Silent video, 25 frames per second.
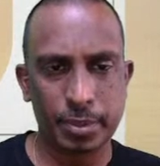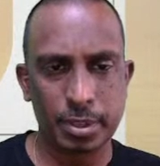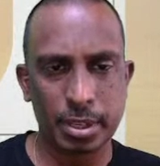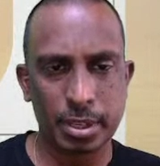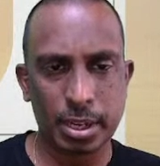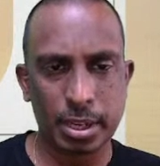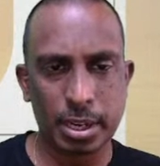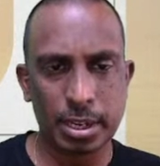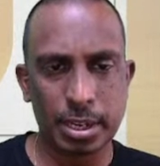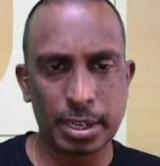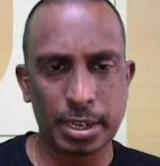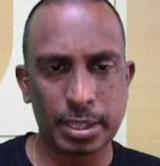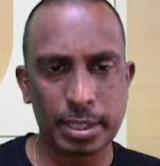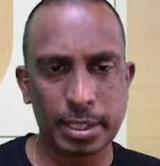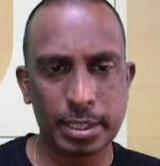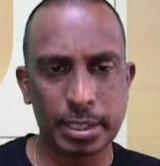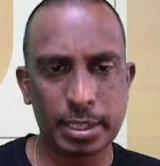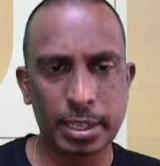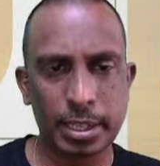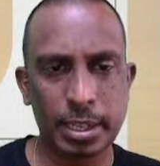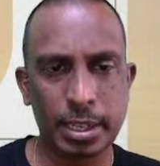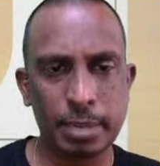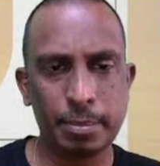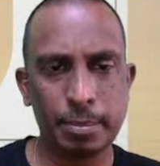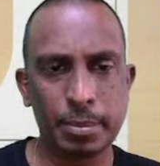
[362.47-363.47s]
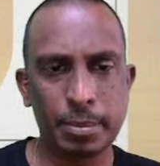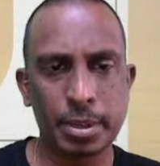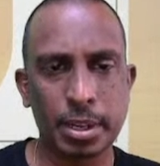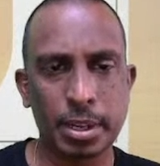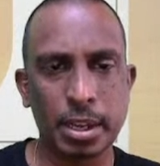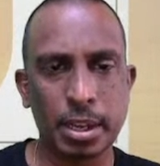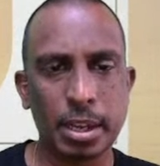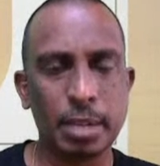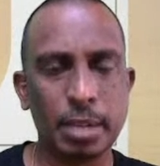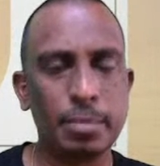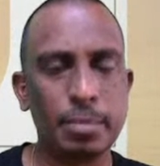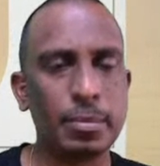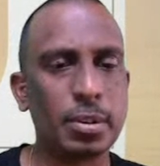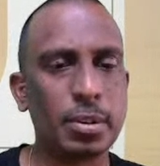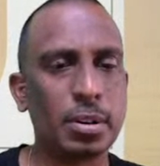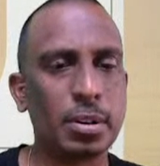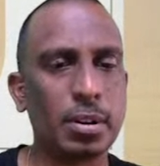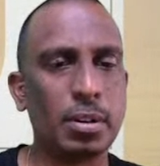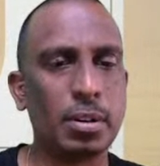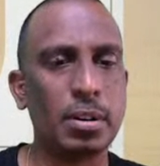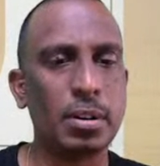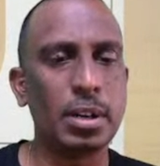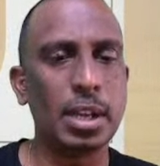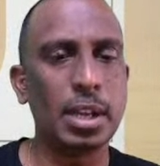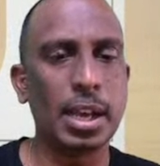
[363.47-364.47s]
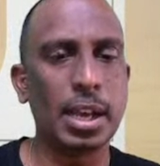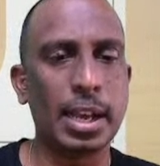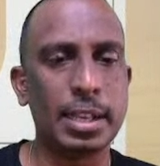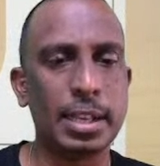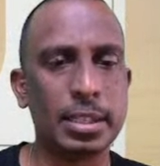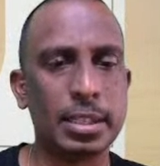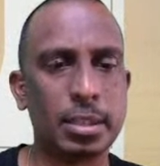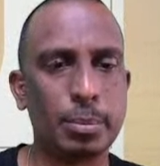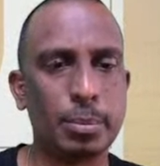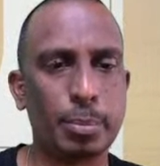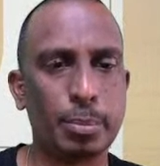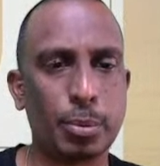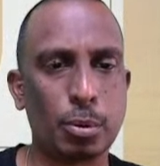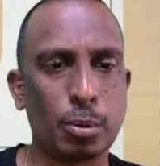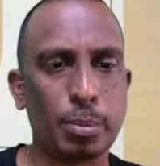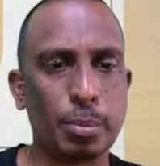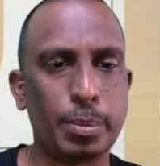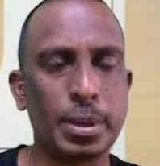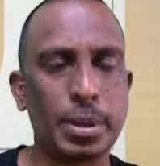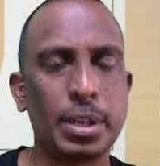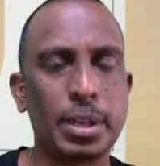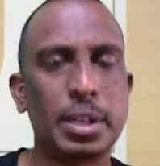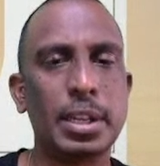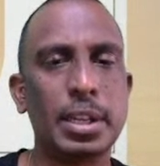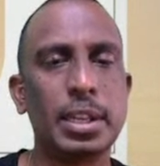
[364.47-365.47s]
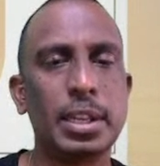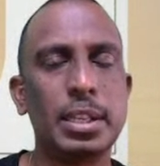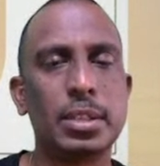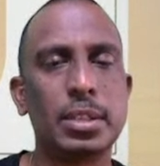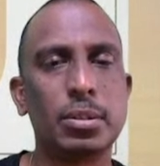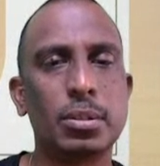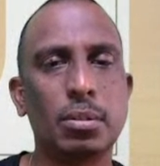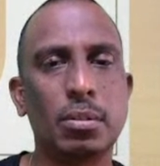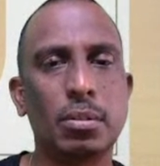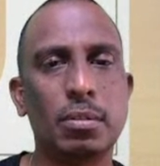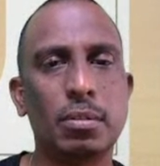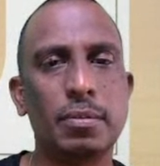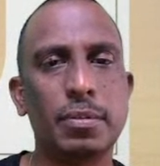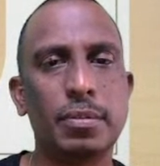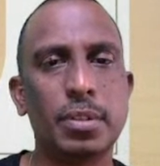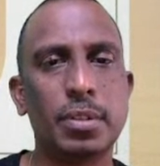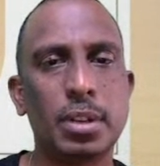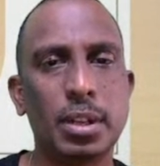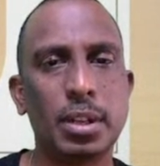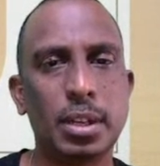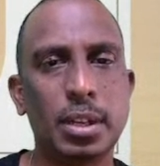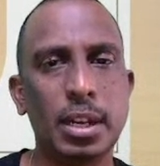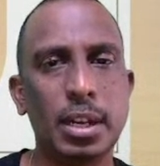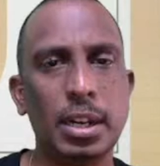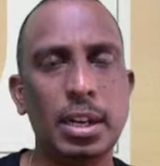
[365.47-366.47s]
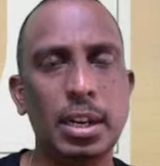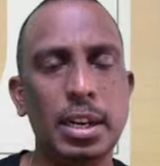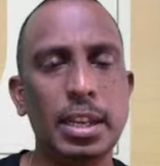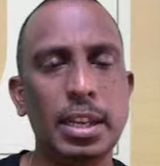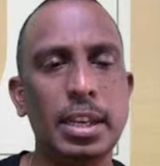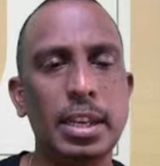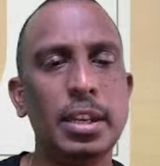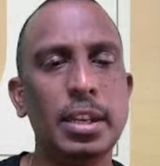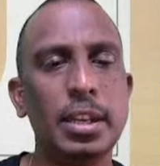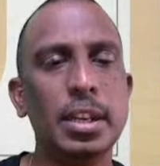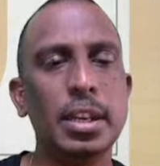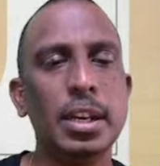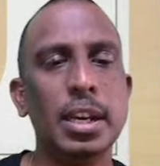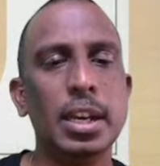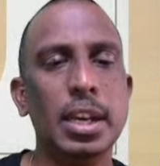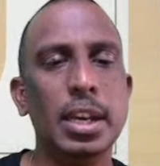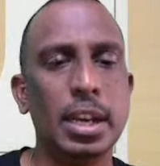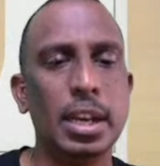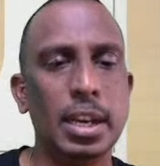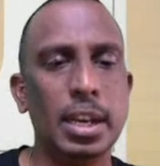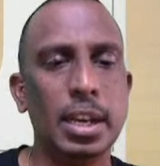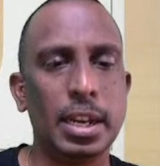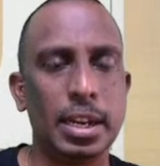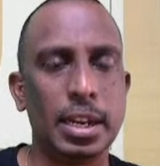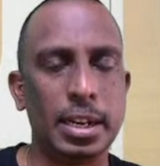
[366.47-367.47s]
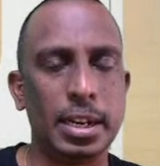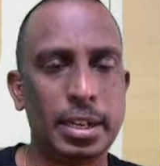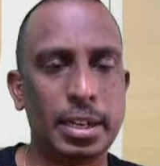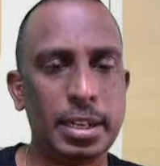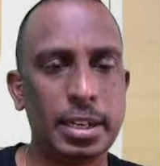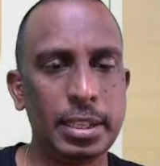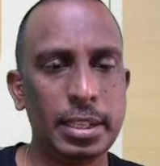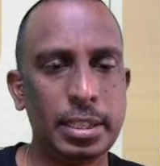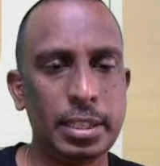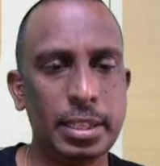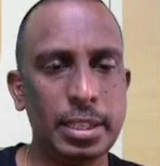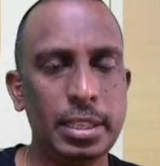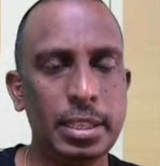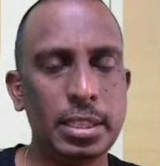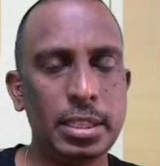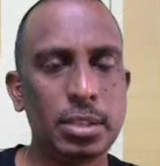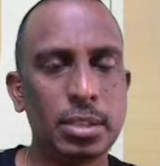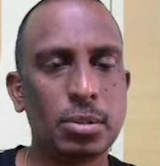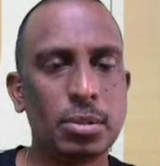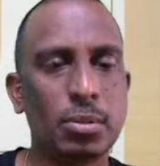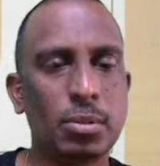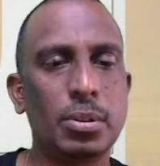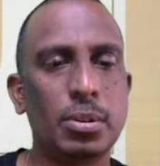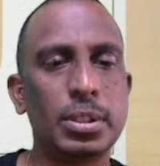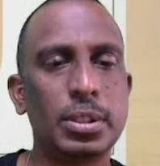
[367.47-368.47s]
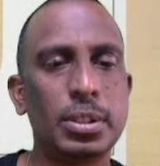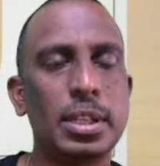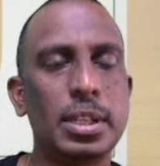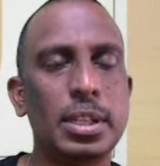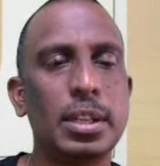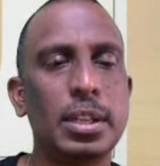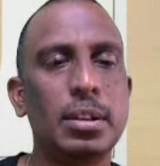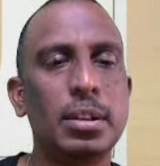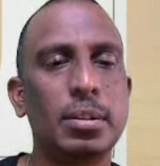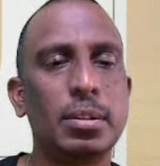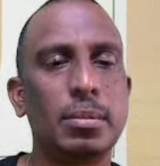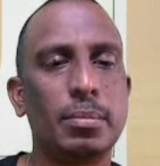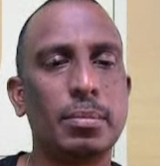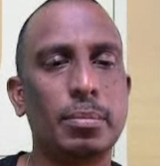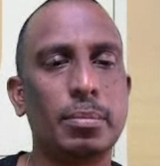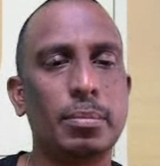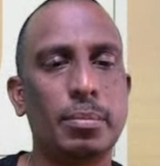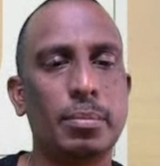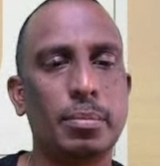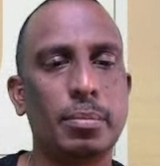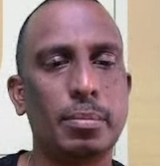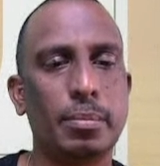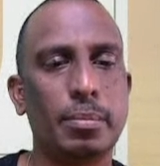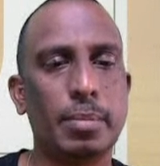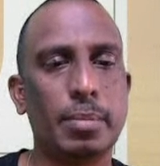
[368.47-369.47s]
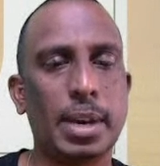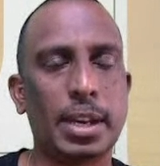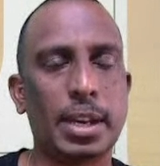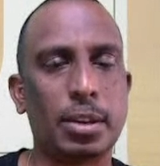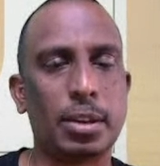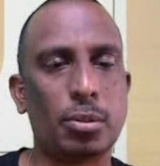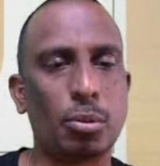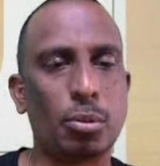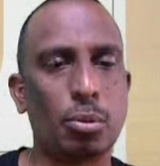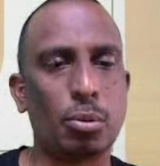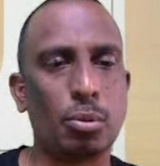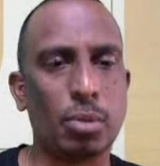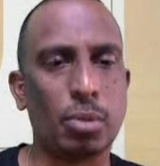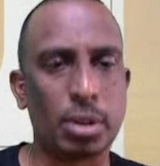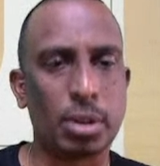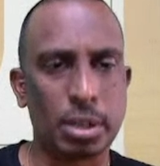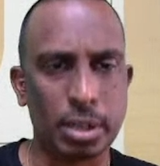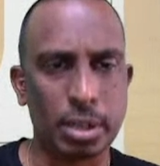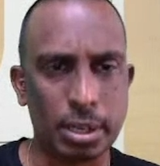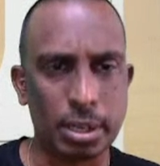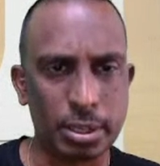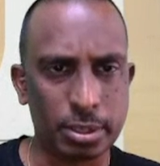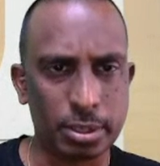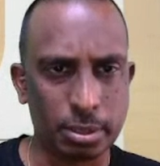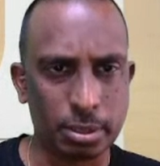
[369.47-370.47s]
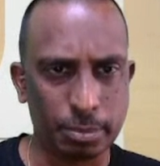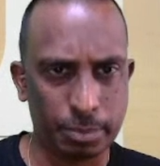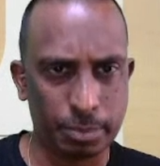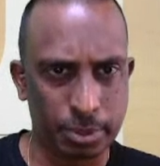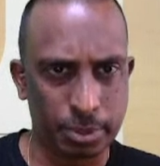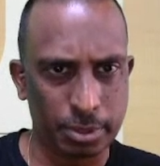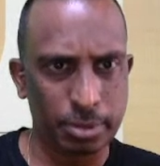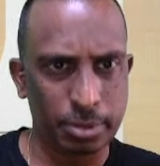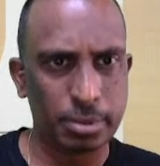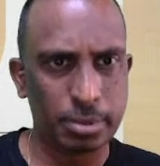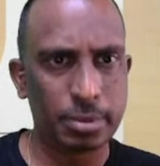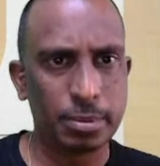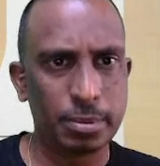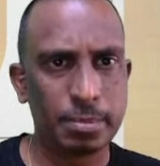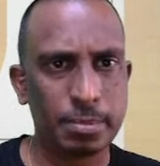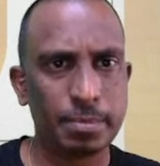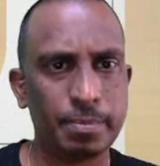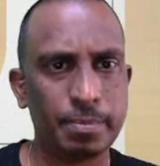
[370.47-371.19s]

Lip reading: And at the same time, curd has the properties of killing disease-causing microorganisms.